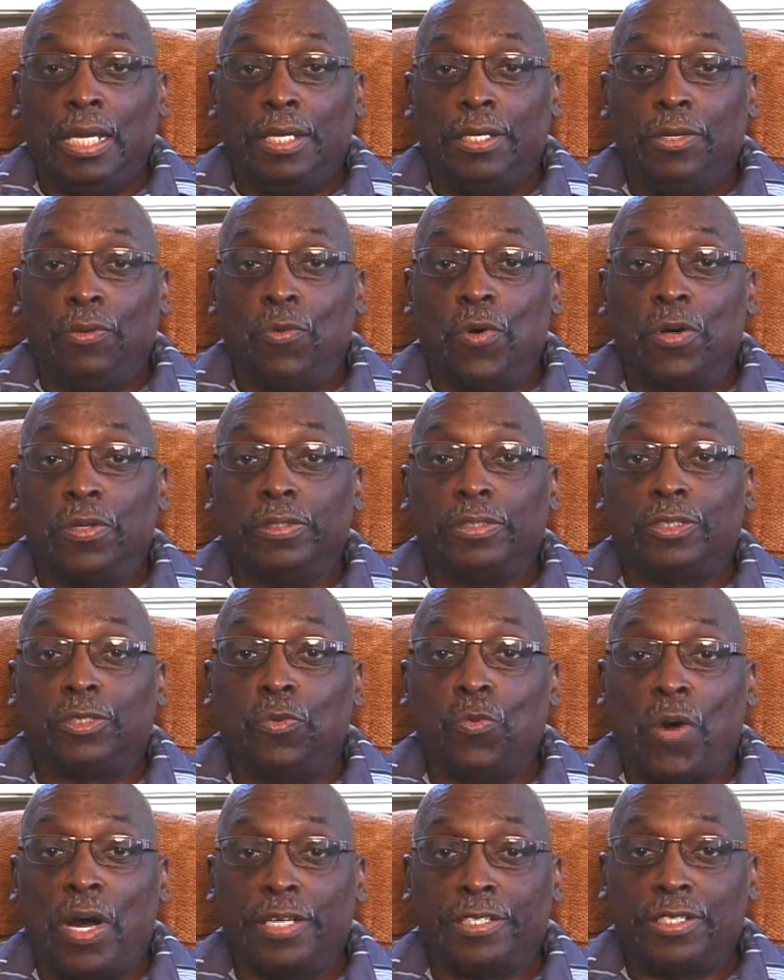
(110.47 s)
you want to
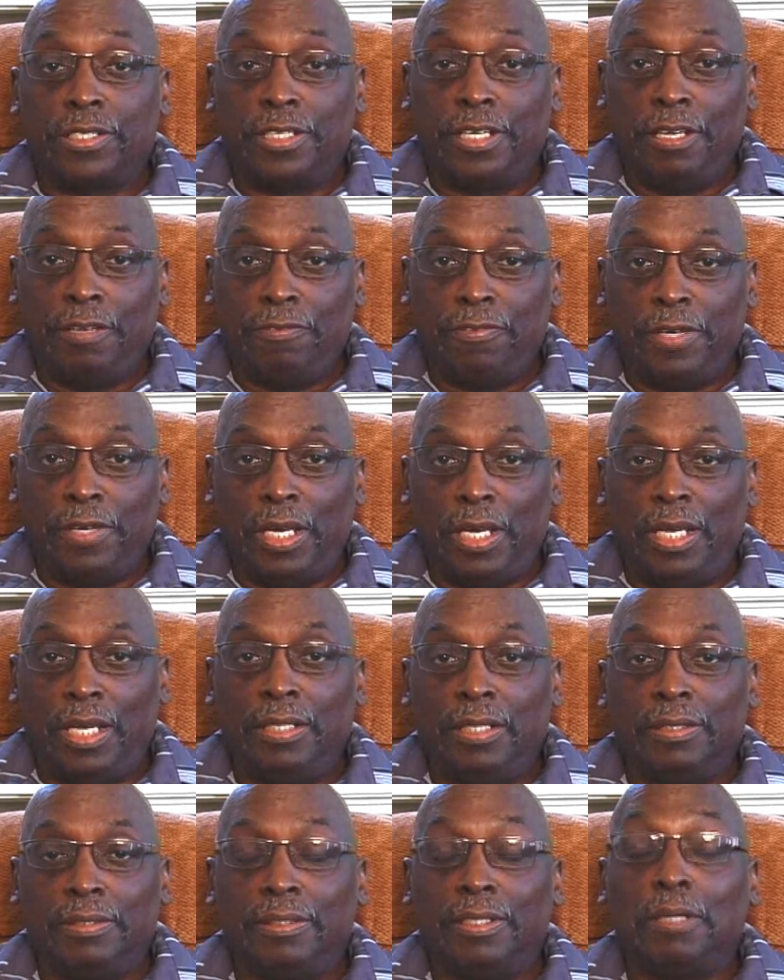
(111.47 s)
watch TV
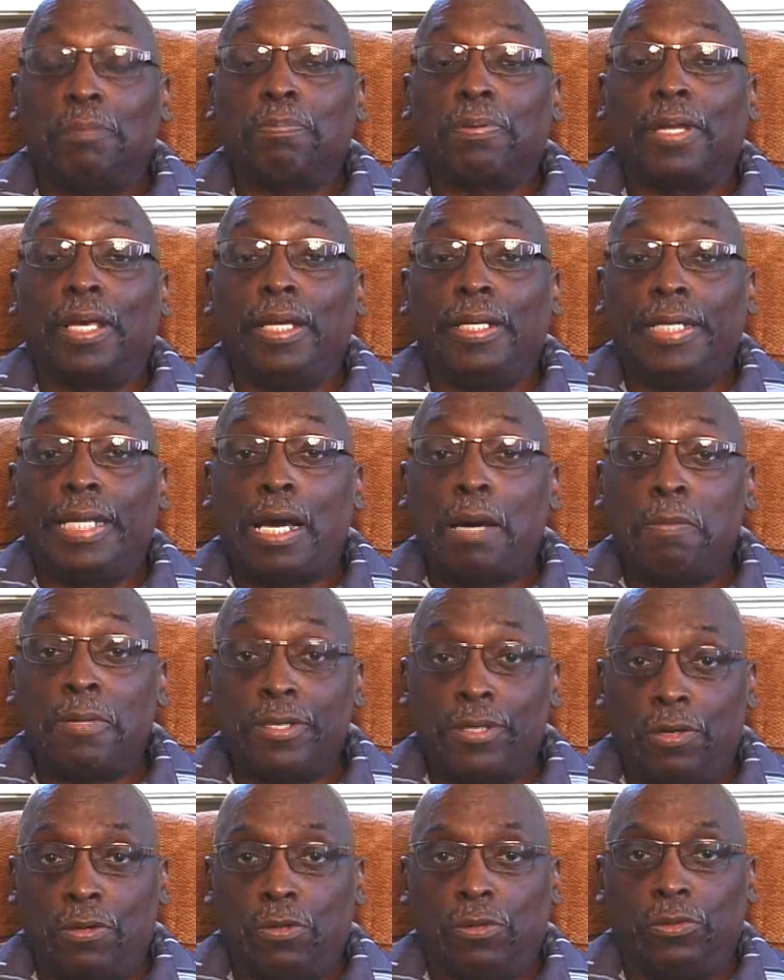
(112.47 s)
and play
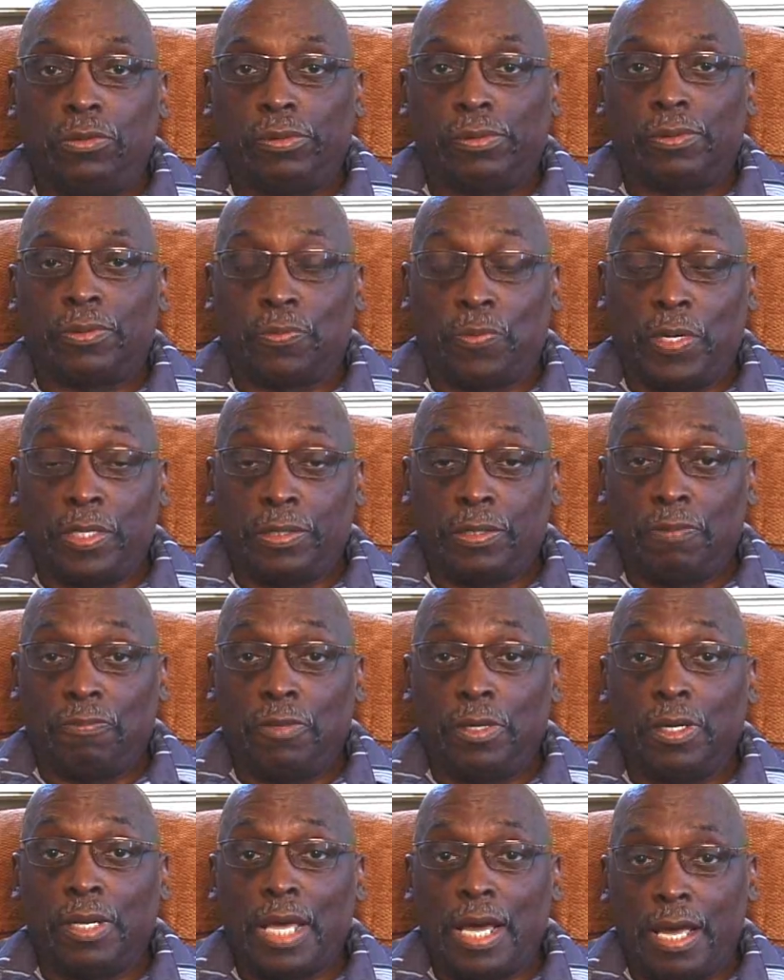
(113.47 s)
dominoes the rest of
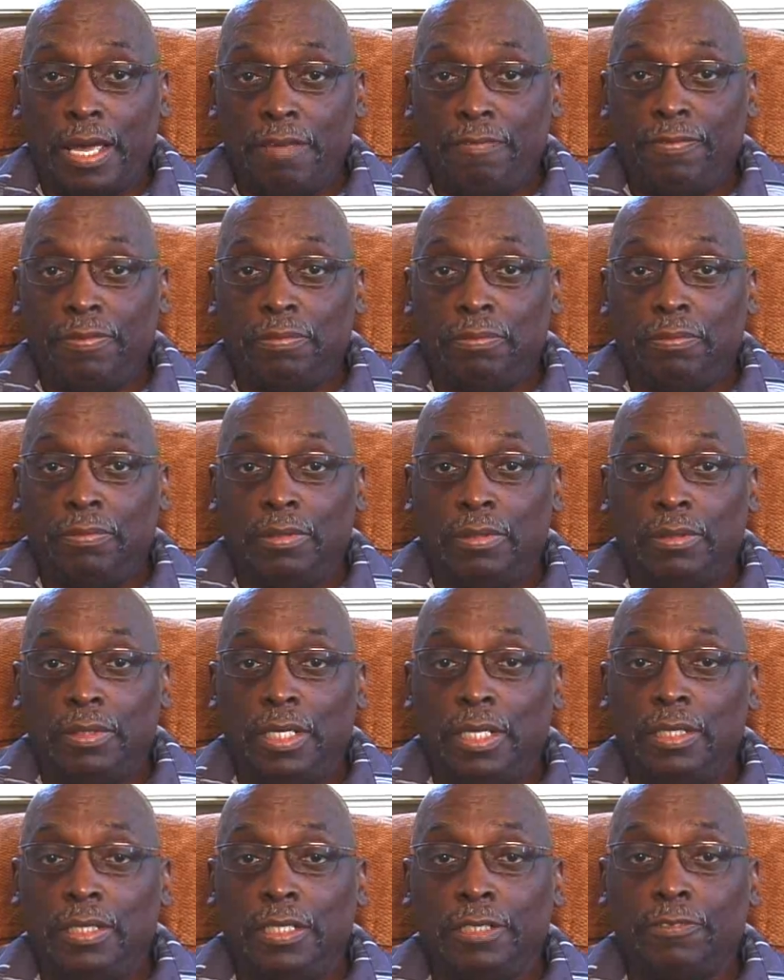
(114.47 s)
your life,
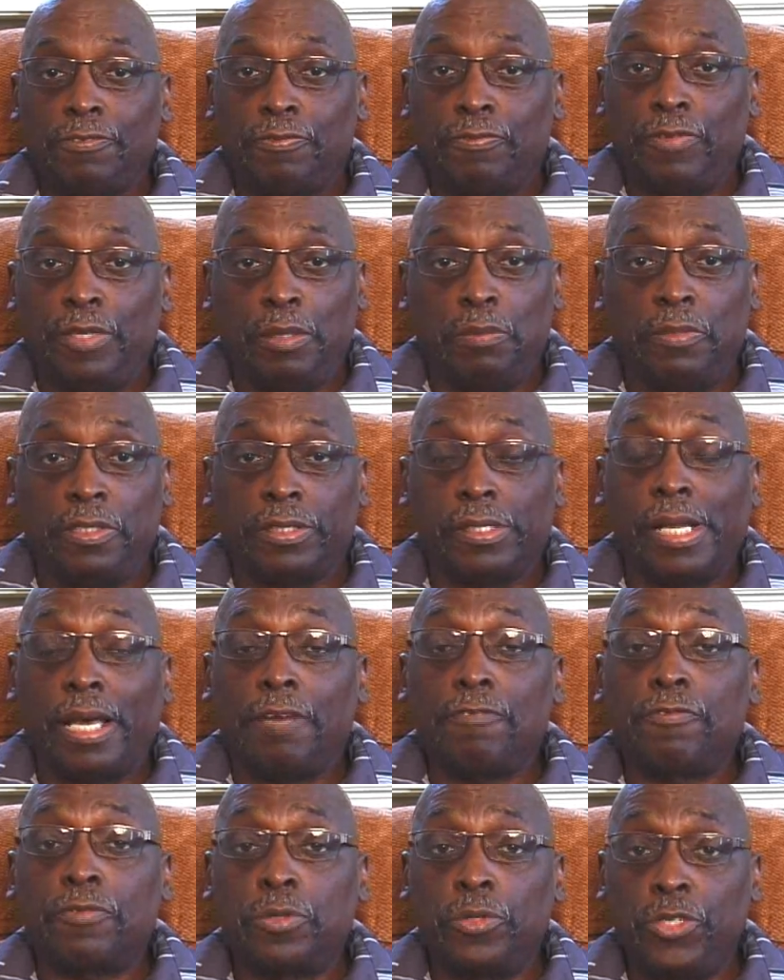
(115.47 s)
then this film is
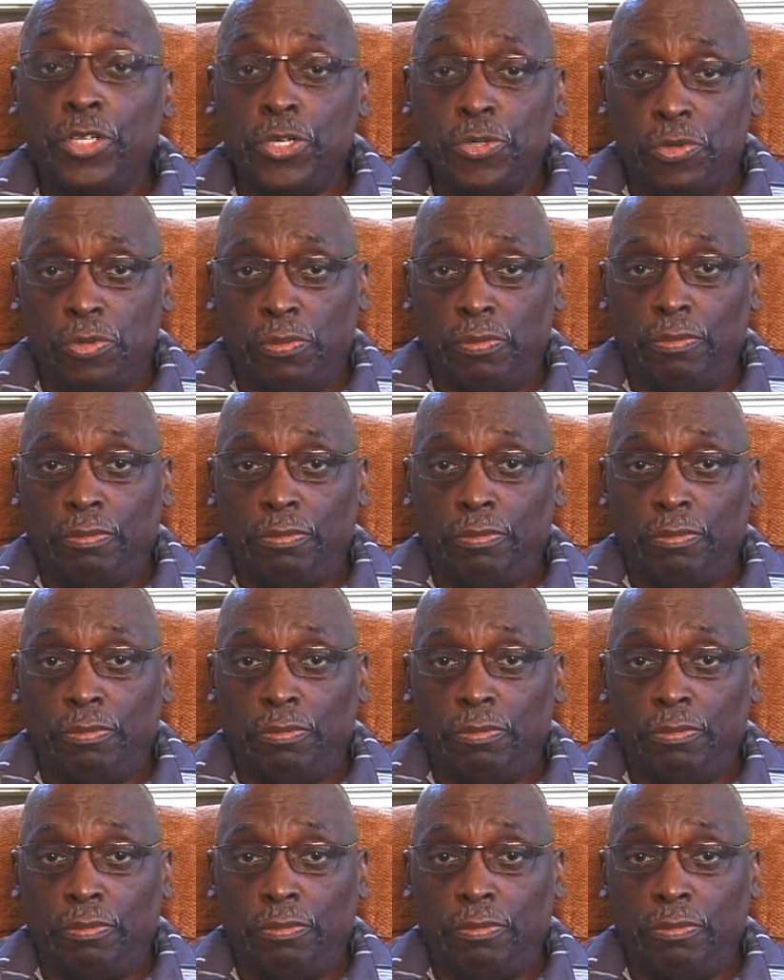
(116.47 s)
not for you.